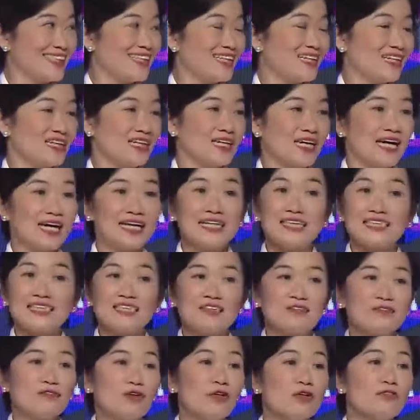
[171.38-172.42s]
Uh, and it's
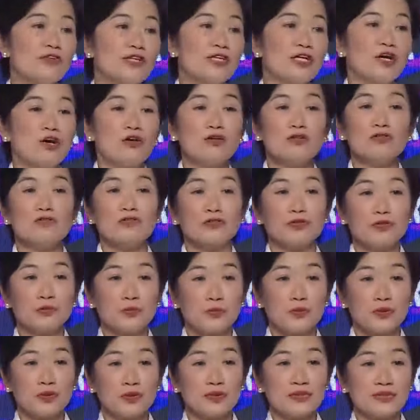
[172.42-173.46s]
evolving all over the
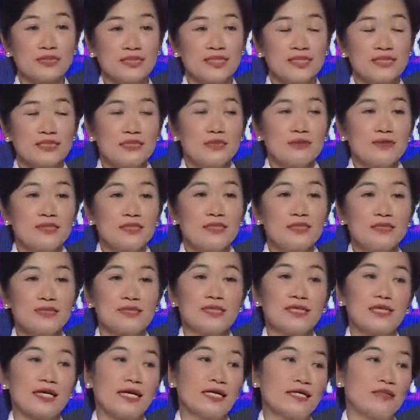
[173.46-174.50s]
world. And so these are
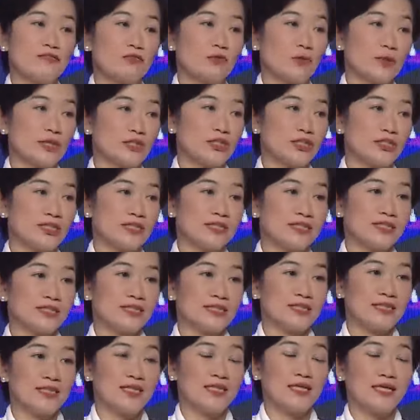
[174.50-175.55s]
the kind of questions uh,
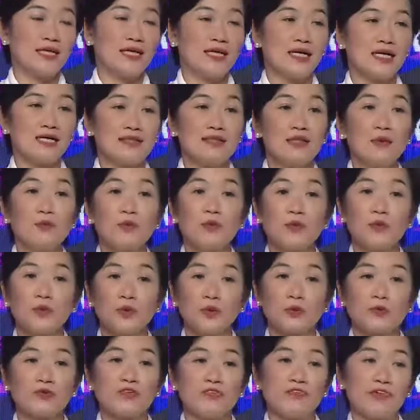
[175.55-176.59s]
that we
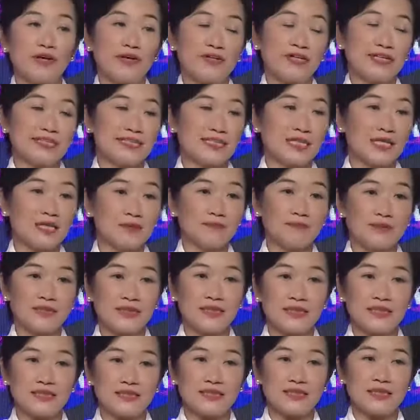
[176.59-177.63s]
work with various
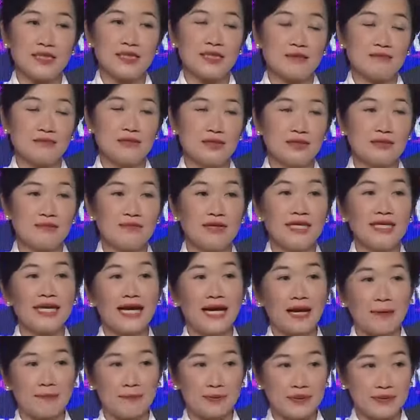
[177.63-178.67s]
companies um, to make
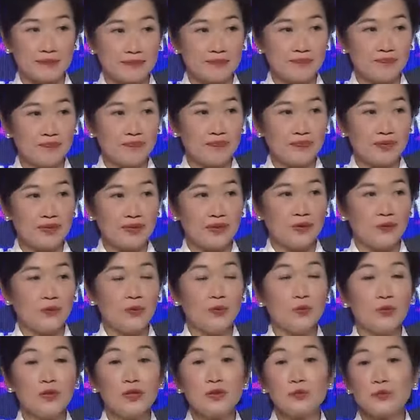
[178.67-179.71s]
happen. We
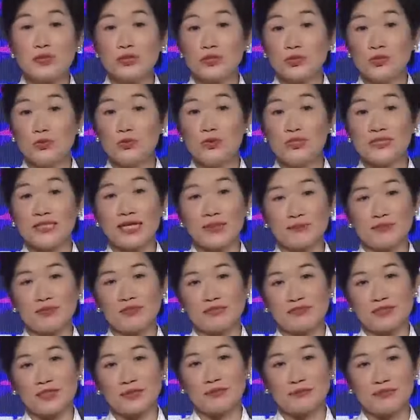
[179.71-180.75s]
work with two types of
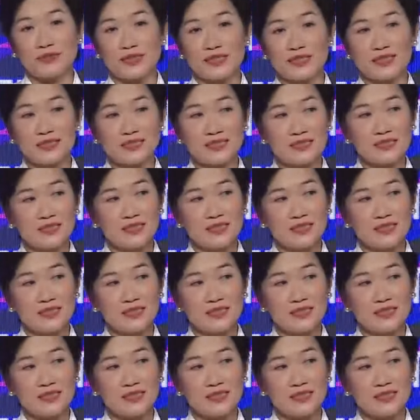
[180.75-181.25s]
companies.